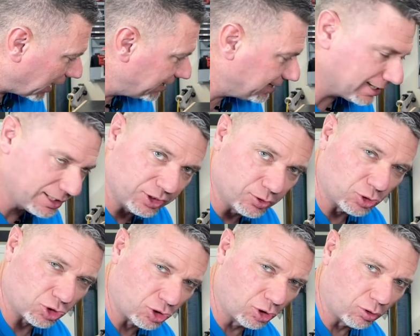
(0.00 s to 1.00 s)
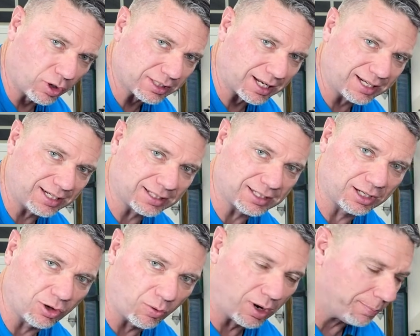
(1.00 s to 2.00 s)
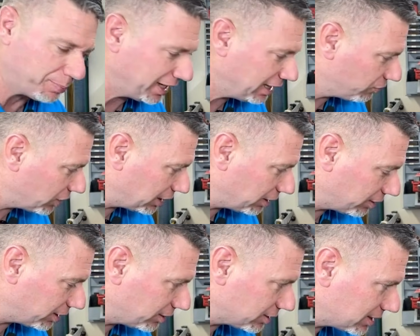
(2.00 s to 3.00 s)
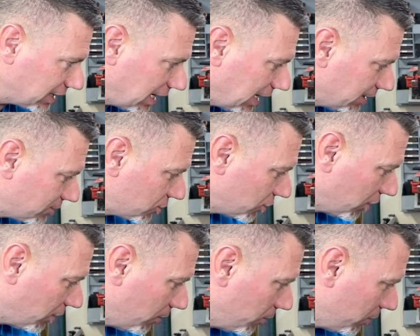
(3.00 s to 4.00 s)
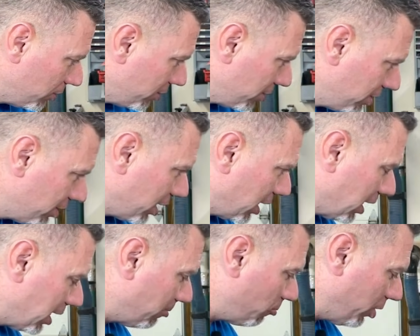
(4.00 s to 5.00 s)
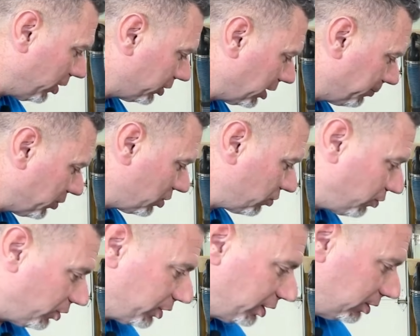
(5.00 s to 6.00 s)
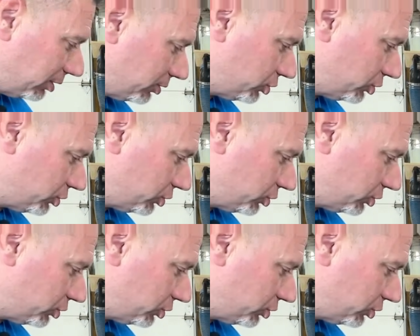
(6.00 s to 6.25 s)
I needed to use two because I needed to go up evenly on either side. So I kind of welded up this funky little